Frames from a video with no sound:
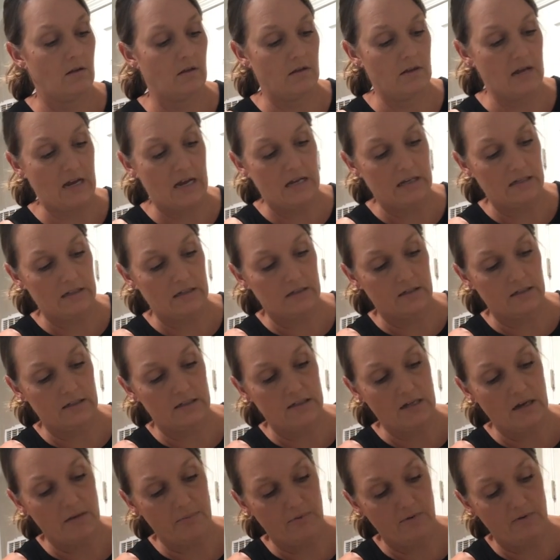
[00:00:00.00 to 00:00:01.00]
that
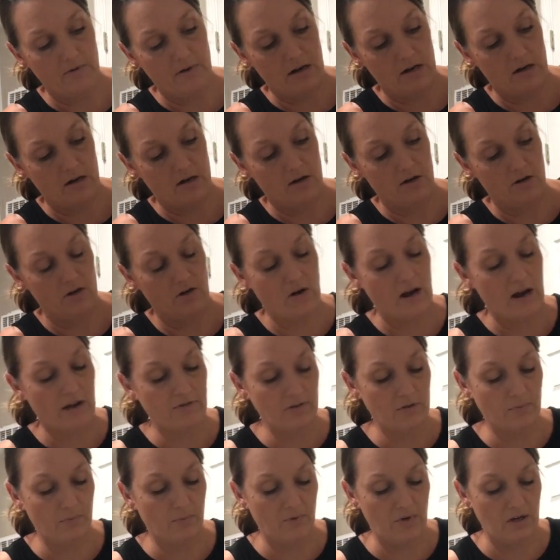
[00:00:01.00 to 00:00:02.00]
separator, you have
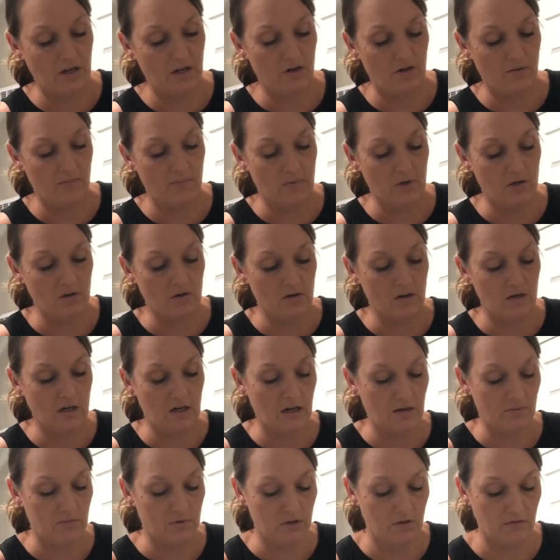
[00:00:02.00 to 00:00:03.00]
to bring your milk
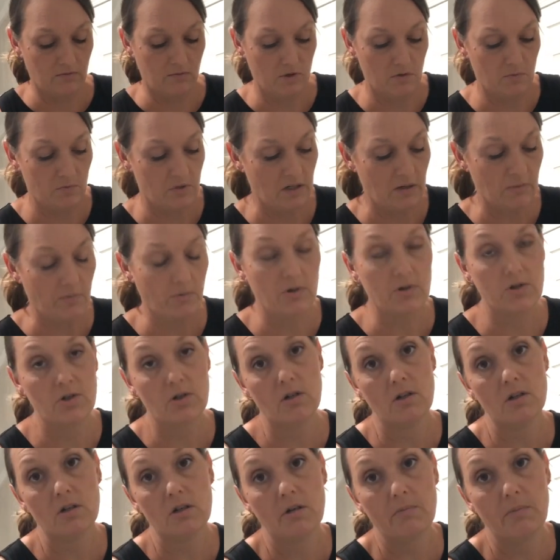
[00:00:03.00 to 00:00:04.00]
up to room temperature
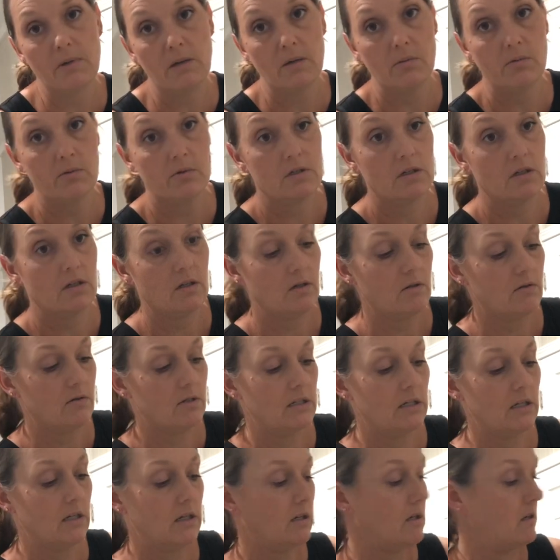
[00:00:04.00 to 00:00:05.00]
to be able to use
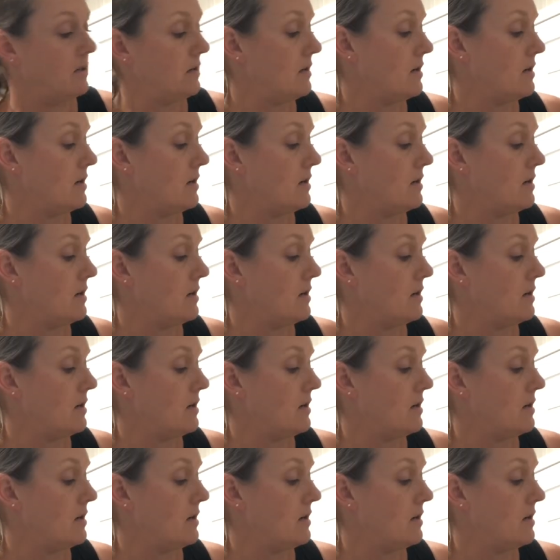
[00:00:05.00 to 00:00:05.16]
it.